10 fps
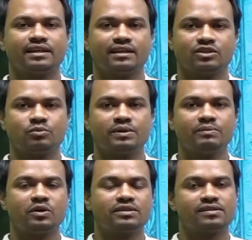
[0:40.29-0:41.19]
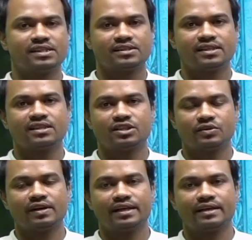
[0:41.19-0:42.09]
Supreme Court's recent
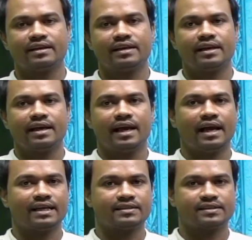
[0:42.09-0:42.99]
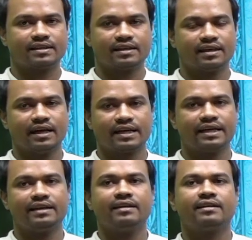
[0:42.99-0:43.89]
ruling has again
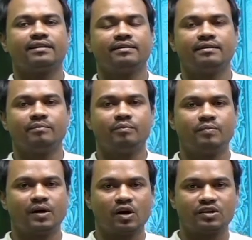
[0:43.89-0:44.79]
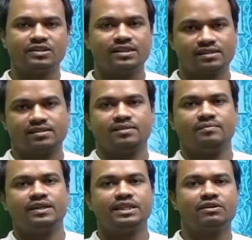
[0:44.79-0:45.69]
brought this
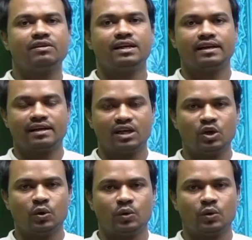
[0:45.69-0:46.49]
particular law